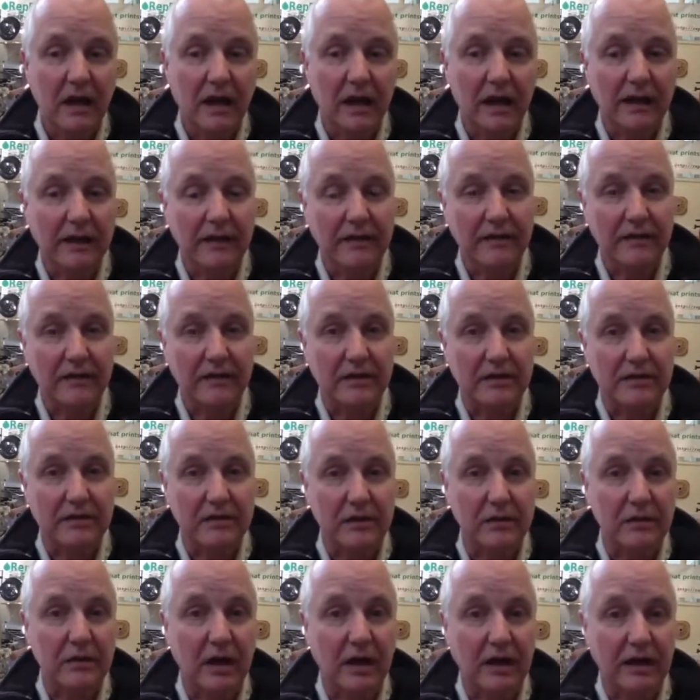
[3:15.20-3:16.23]
And
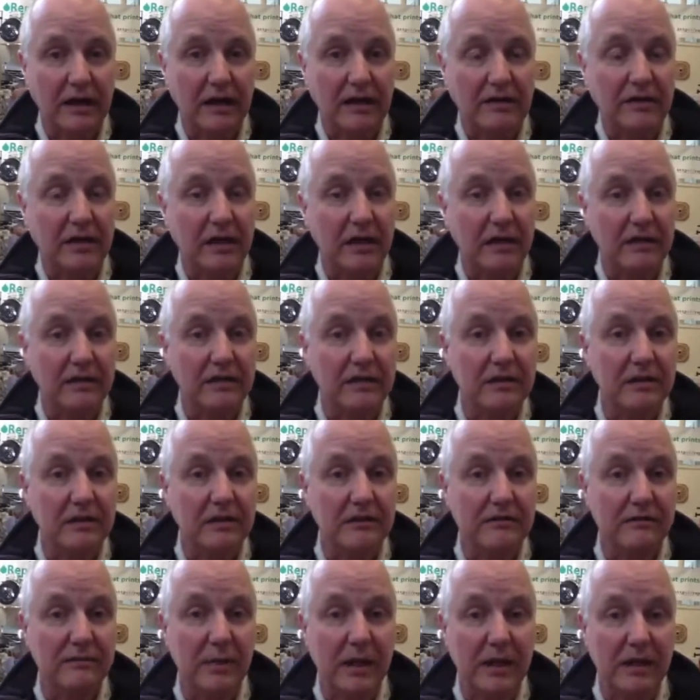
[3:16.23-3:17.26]
so I had the
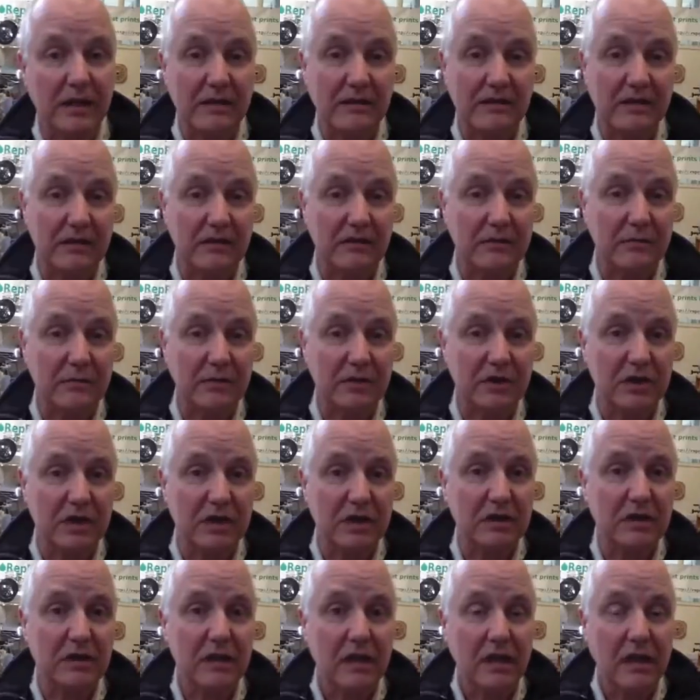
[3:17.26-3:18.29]
idea of making such a
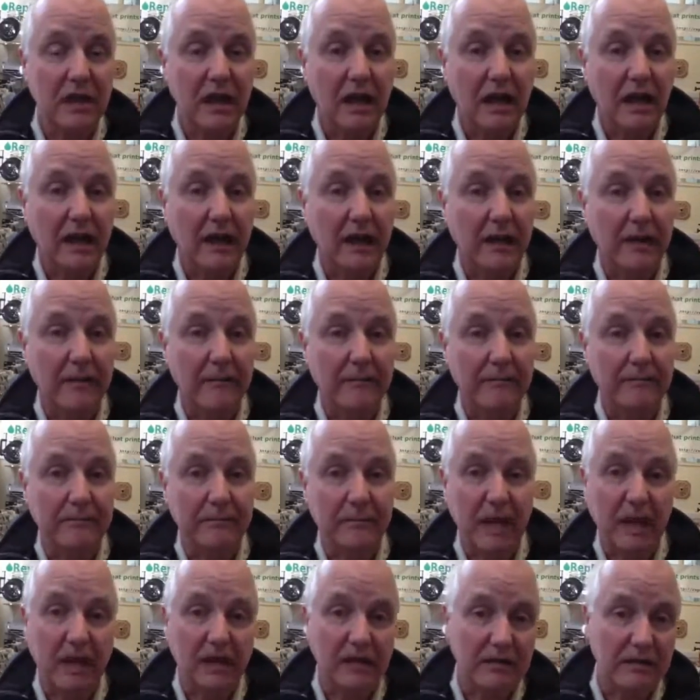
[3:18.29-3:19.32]
machine,
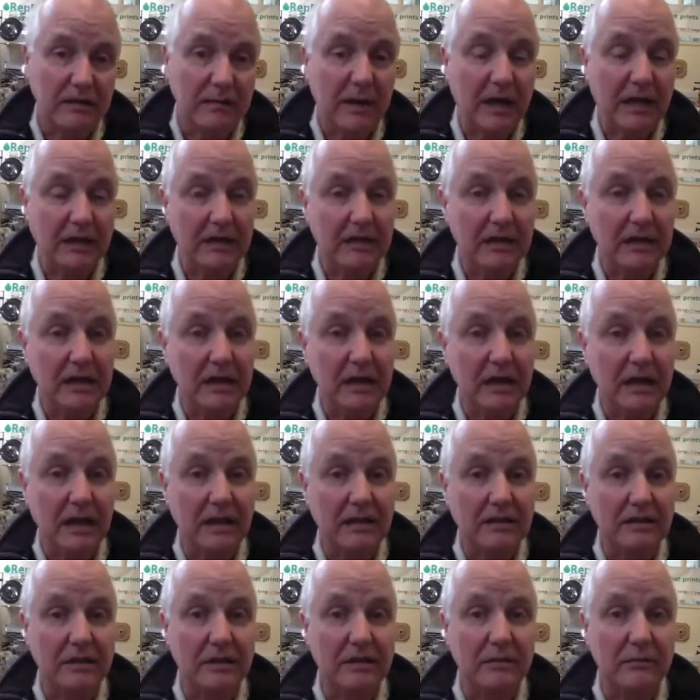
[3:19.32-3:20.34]
and about a year
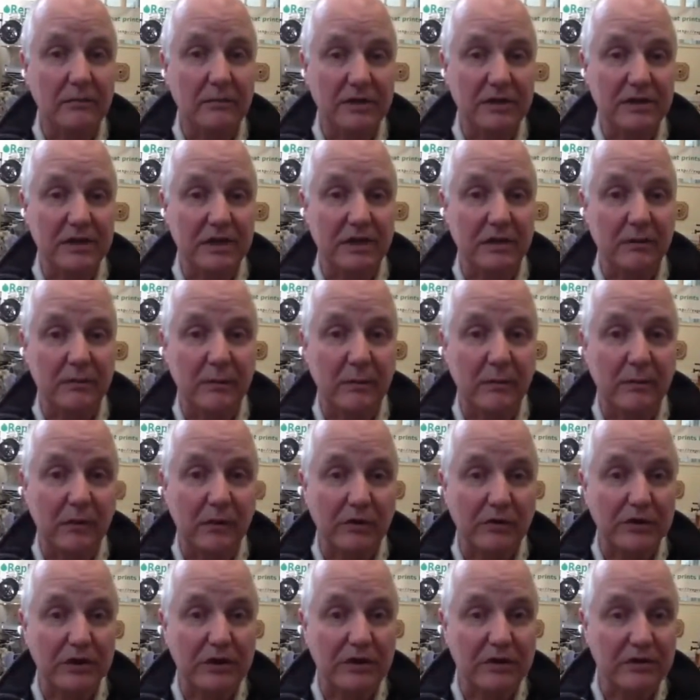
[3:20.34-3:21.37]
later we set up a
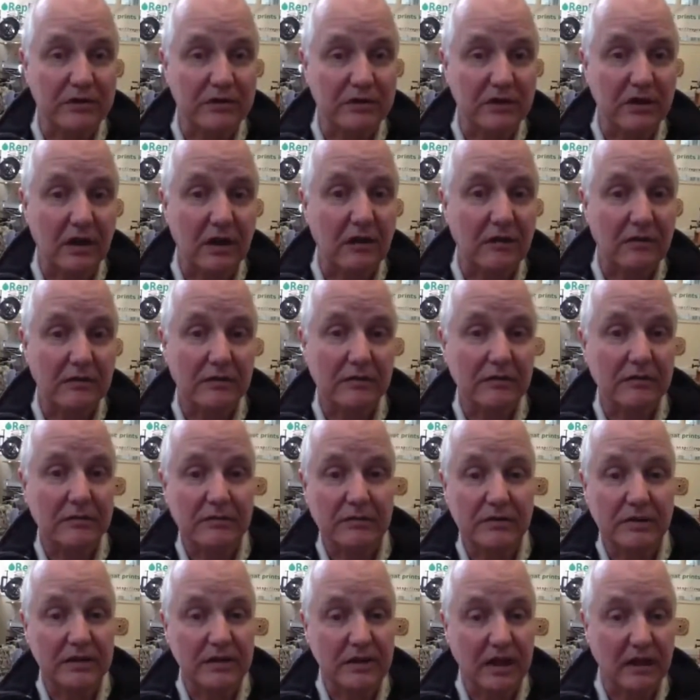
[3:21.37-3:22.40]
project to start
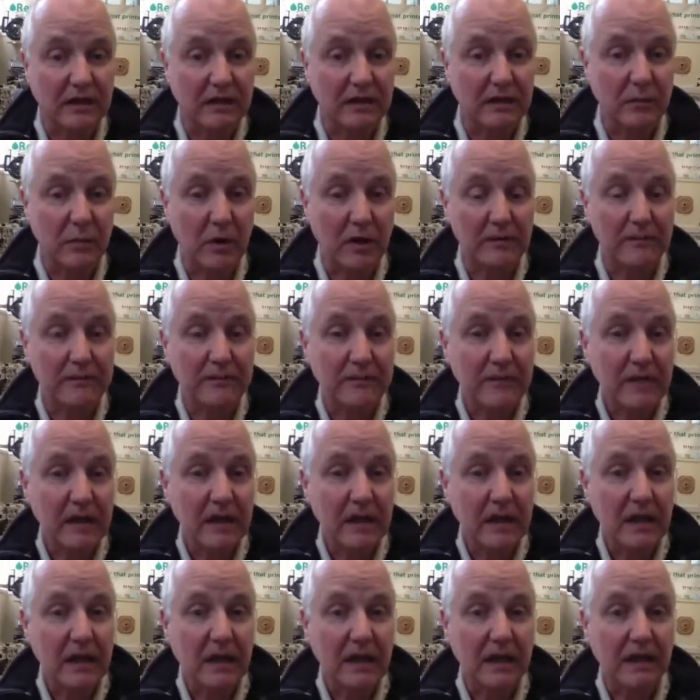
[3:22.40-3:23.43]
designing one,
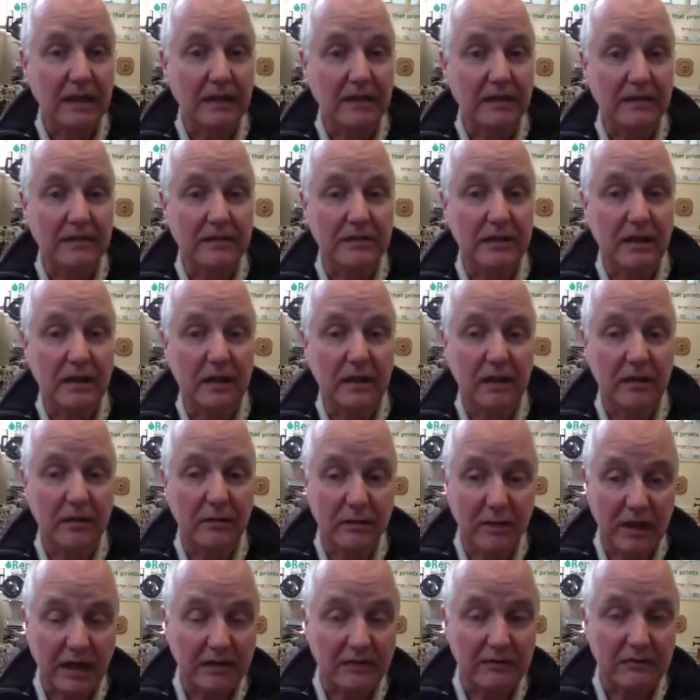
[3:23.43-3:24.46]
and
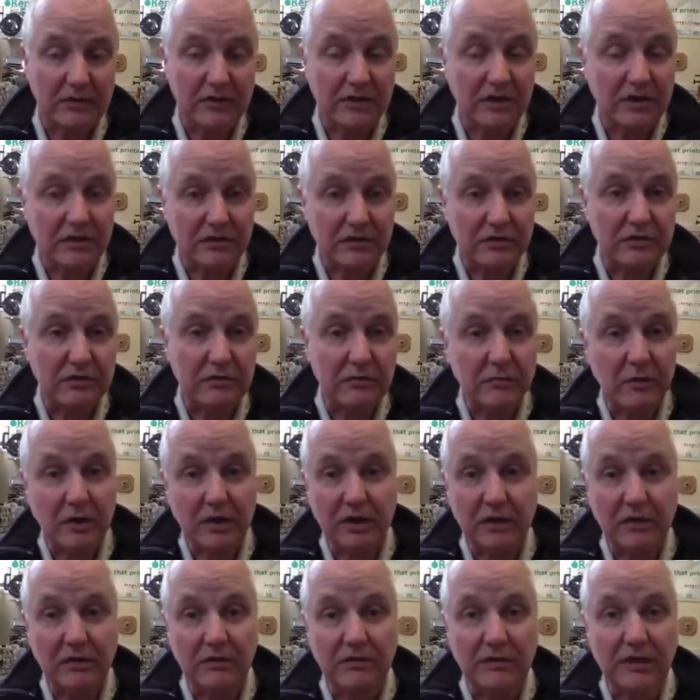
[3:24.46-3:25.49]
we had a research student
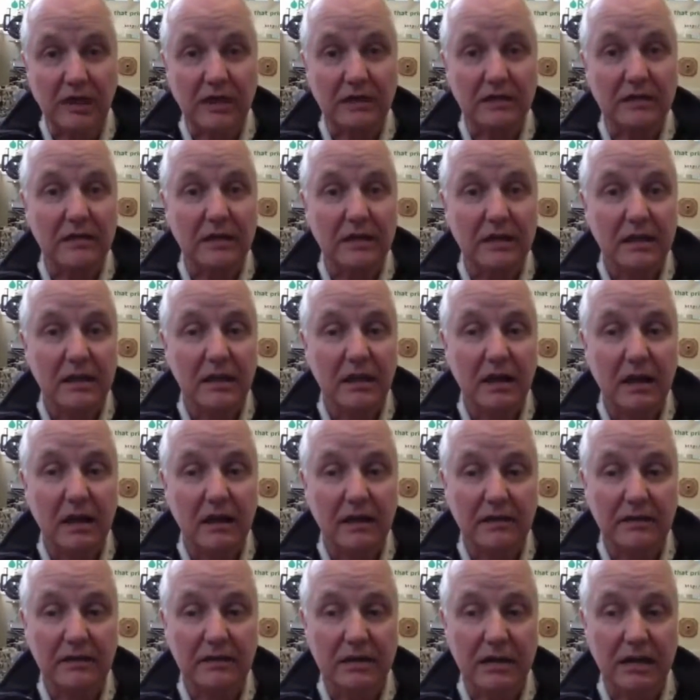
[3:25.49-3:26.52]
working on that,
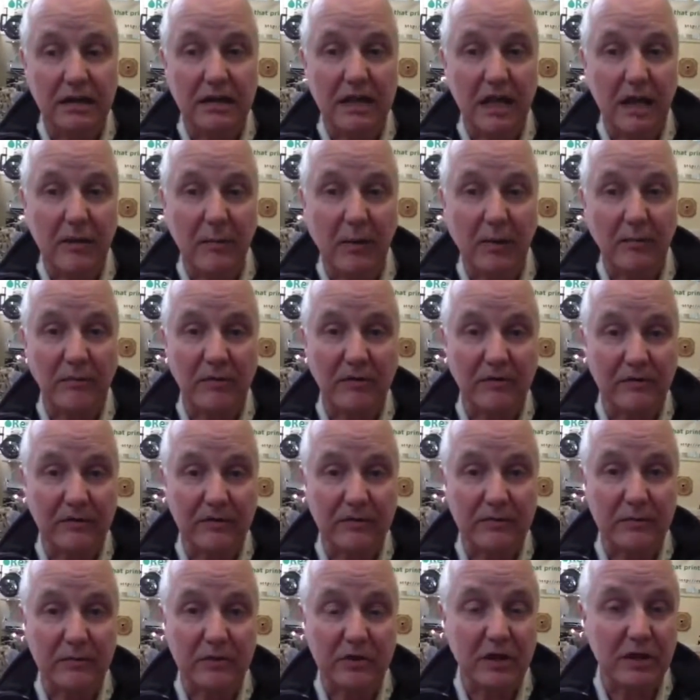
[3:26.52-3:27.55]
and he came up with the
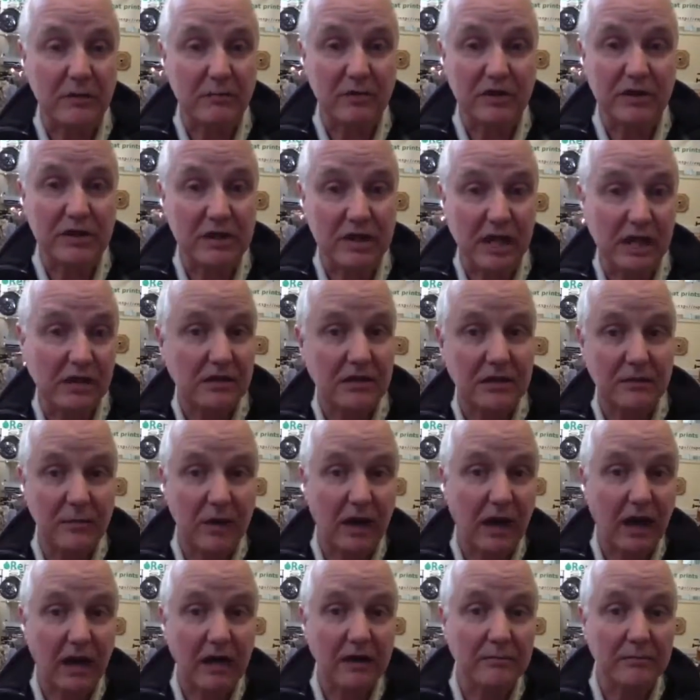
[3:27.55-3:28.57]
first machine, which is actually
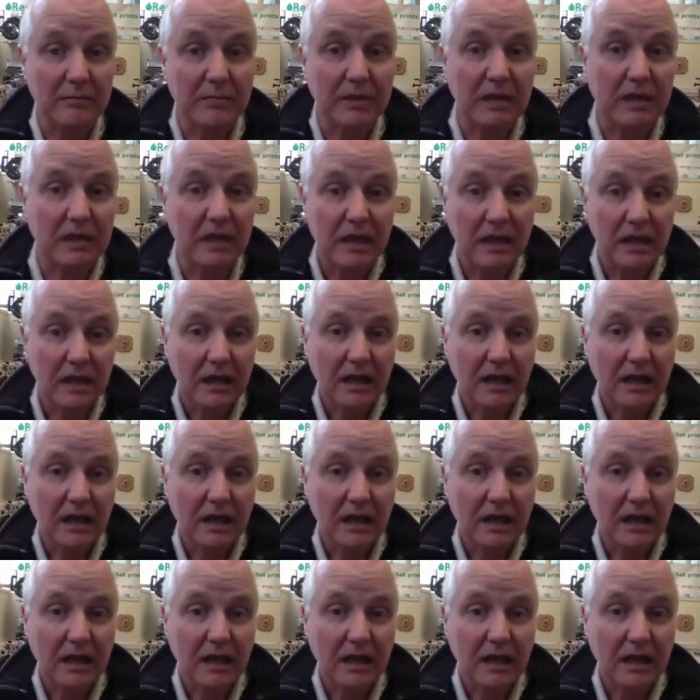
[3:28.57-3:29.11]
behind me.